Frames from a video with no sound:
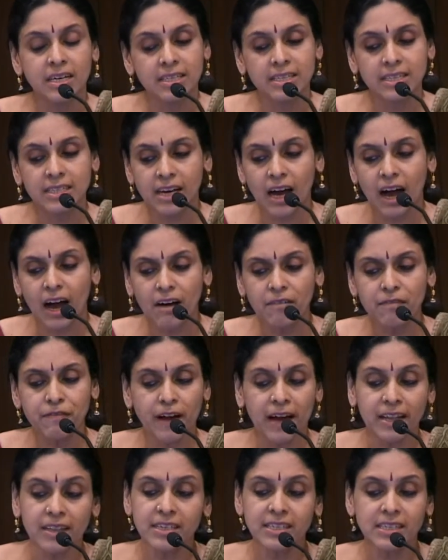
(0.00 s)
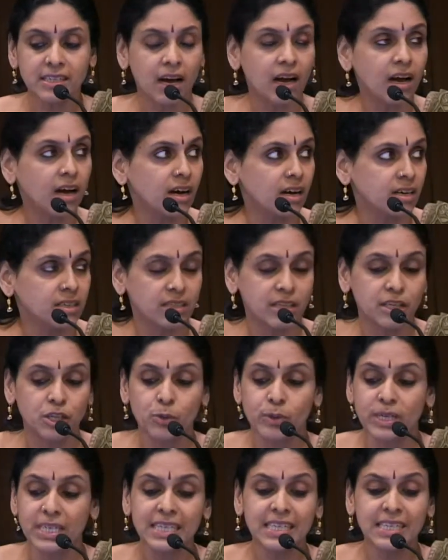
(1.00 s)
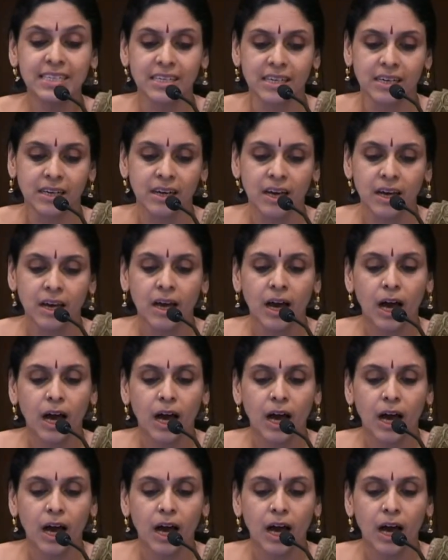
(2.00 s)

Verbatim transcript: staff and the sanghas into a tizzy